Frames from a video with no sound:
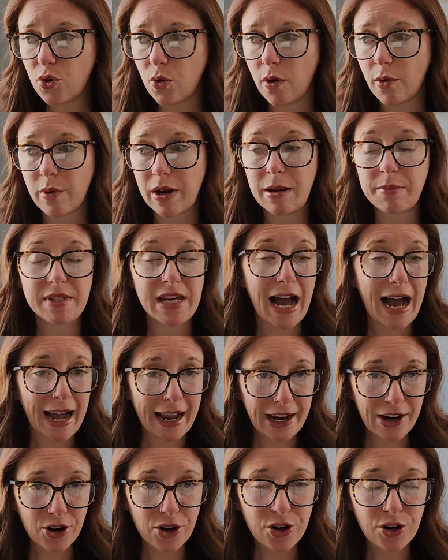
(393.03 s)
or when I'm
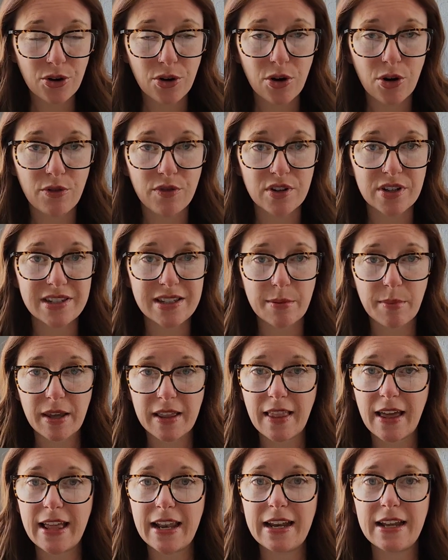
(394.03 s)
tired or
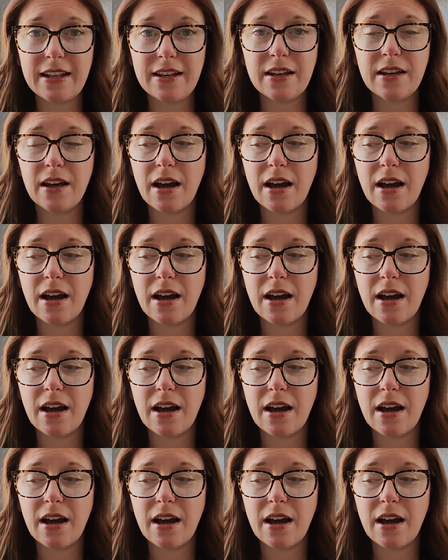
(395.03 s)
overstimulated,